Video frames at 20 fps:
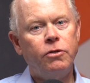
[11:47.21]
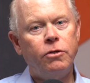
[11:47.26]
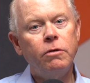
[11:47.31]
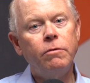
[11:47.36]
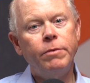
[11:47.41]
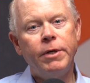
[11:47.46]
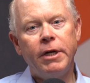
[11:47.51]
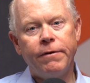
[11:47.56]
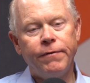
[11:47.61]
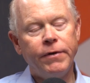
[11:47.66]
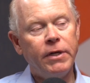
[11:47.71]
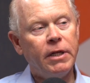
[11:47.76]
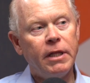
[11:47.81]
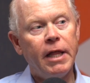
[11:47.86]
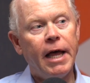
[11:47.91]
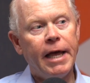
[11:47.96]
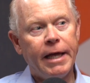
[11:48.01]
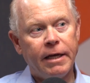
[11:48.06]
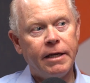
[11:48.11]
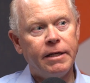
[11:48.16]
Do whatever you
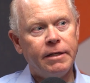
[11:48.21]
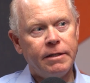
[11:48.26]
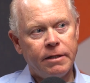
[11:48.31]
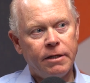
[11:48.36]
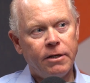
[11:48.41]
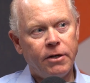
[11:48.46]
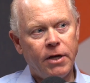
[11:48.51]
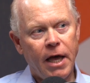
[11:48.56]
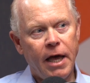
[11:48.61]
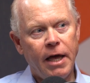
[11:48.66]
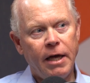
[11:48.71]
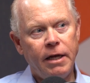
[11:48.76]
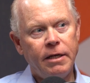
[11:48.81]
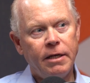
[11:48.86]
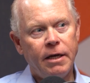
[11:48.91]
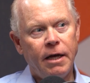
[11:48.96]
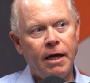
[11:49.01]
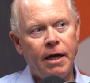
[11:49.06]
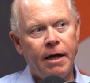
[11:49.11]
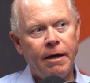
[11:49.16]
like. Okay.
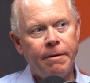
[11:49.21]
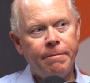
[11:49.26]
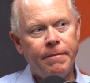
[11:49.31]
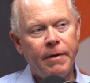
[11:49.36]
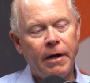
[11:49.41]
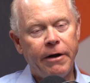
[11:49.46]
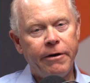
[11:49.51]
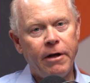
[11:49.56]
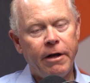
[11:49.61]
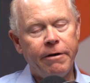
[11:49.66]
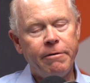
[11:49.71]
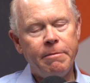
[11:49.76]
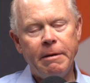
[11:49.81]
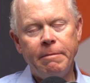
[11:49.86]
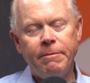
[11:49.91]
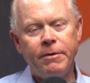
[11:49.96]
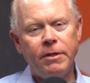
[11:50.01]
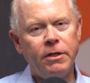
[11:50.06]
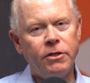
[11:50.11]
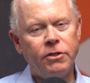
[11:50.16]
I
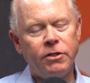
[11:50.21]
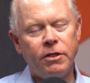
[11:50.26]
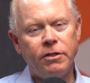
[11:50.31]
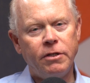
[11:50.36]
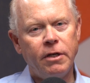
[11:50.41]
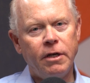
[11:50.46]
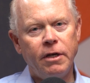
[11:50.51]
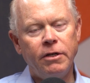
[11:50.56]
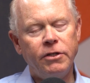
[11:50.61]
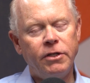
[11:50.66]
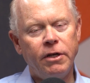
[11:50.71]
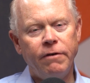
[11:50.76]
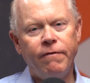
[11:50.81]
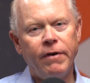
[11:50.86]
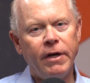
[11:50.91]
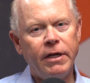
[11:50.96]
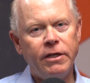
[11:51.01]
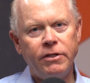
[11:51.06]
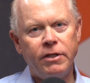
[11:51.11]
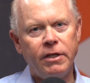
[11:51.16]
remember this as
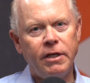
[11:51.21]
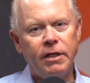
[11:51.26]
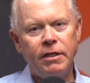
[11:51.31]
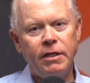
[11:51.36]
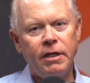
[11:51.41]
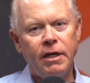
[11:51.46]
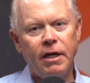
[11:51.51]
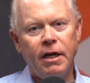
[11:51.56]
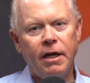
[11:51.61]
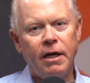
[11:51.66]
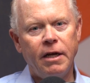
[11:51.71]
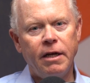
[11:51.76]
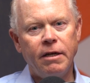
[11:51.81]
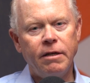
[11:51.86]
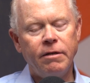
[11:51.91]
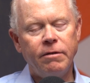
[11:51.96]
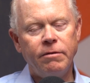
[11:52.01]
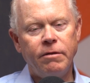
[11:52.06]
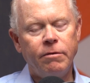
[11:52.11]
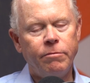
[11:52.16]
advice in when
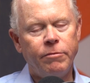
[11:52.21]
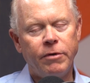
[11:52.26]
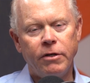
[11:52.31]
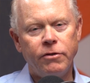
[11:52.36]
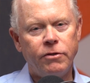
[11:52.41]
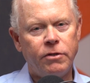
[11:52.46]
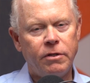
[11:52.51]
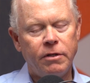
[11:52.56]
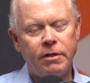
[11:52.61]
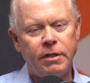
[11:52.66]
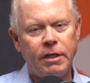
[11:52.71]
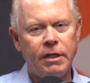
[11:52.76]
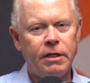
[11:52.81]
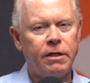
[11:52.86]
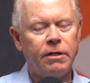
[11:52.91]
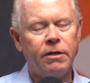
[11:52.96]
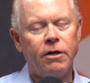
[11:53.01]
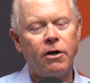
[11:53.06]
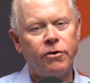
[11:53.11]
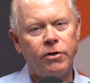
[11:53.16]
I was thinking
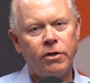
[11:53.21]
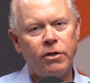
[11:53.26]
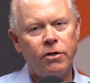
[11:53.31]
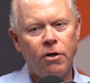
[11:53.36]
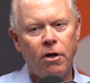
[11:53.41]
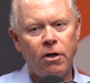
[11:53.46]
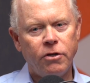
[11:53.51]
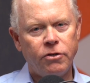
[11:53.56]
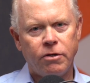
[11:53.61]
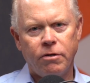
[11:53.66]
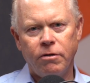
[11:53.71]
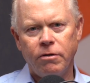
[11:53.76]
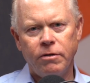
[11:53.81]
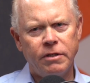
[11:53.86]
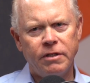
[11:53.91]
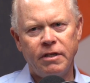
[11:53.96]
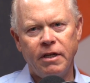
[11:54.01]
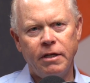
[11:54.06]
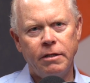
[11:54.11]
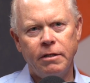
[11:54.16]
of going to law school
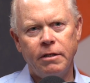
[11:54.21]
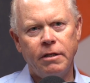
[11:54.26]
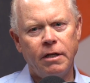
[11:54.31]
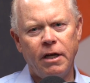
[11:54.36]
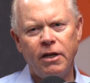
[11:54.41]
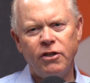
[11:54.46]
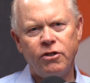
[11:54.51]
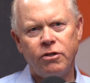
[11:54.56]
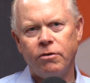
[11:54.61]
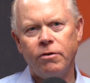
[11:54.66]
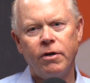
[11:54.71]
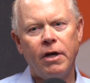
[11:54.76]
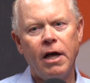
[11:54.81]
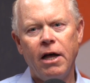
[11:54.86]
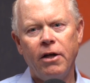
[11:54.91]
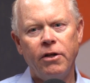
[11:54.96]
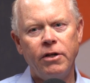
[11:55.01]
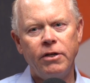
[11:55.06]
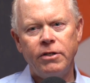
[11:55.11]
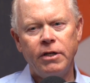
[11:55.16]
in high school,
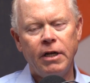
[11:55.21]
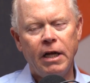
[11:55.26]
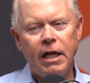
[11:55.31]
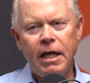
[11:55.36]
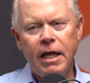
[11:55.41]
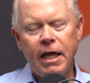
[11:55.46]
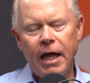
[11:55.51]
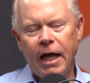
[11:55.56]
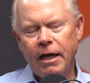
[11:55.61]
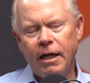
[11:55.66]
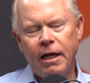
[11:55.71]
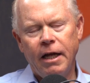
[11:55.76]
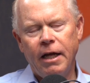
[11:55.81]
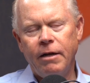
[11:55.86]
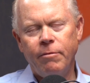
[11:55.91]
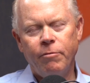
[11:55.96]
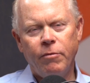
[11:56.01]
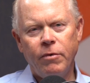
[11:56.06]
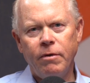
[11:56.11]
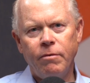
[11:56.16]
college,
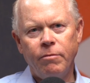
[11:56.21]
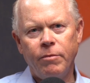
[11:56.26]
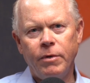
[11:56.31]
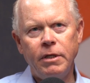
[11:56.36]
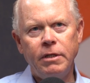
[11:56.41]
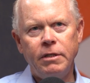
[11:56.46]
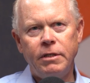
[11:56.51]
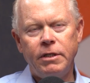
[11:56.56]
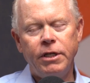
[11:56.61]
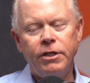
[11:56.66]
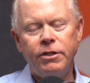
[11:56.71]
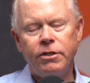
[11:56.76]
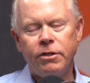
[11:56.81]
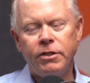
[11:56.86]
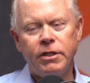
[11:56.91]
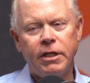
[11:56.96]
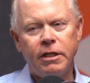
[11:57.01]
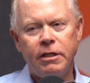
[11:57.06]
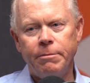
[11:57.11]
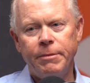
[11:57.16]
and one teacher
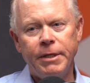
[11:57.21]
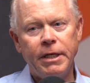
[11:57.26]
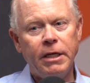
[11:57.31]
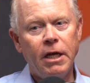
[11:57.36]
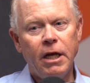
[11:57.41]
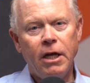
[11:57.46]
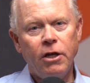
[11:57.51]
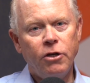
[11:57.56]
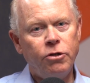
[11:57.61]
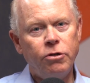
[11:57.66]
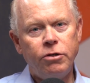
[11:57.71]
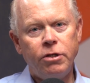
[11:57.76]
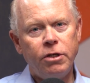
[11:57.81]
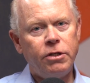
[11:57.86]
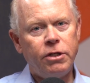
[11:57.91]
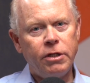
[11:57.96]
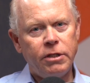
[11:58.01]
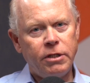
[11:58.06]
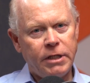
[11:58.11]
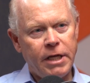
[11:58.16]
said to me, "You should
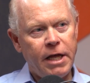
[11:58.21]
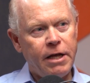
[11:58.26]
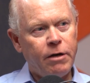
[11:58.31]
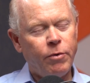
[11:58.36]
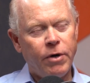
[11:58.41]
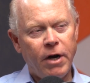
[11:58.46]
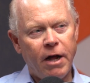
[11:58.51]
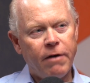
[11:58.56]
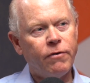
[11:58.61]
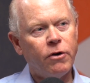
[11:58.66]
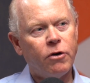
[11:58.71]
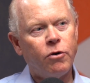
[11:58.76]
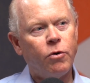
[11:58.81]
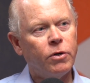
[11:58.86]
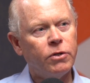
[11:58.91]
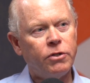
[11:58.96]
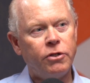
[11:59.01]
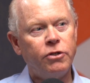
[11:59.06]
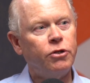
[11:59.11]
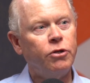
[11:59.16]
just take whatever
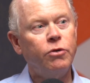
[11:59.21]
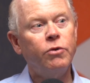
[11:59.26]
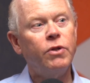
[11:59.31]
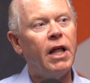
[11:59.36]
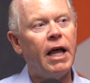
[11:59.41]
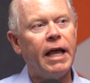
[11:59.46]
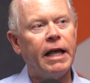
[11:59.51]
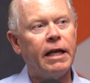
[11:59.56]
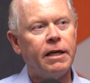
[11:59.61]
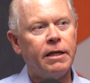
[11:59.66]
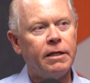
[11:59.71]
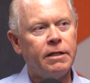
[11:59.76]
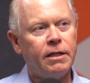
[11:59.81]
courses you like.